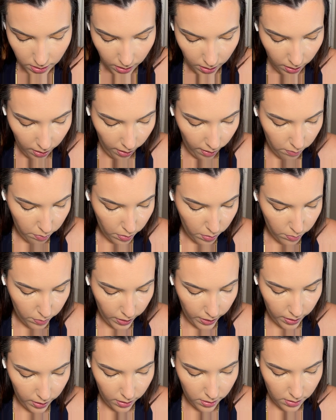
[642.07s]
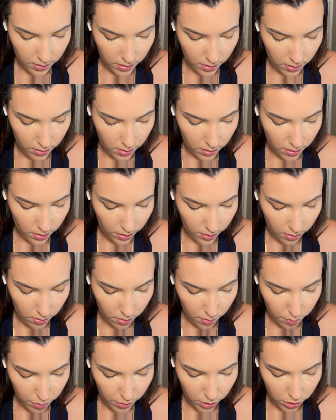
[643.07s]
I have been buying it since, like
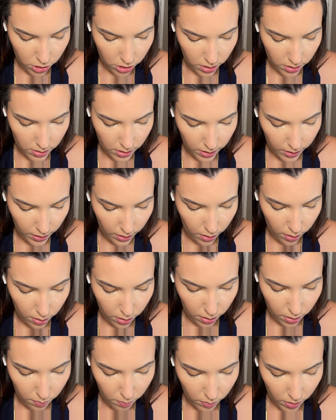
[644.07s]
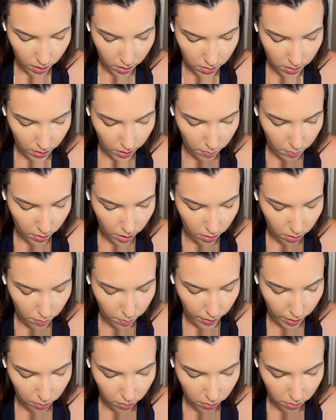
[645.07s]
repurchasing it, because like my other
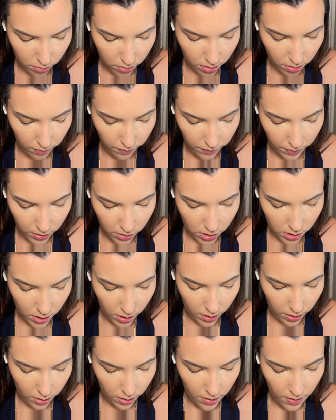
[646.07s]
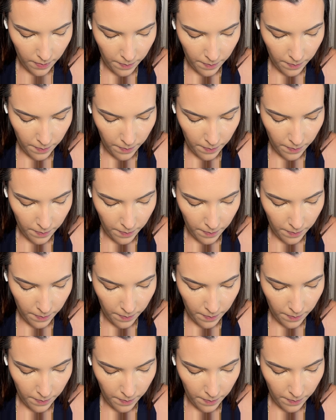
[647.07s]
powder also finished here.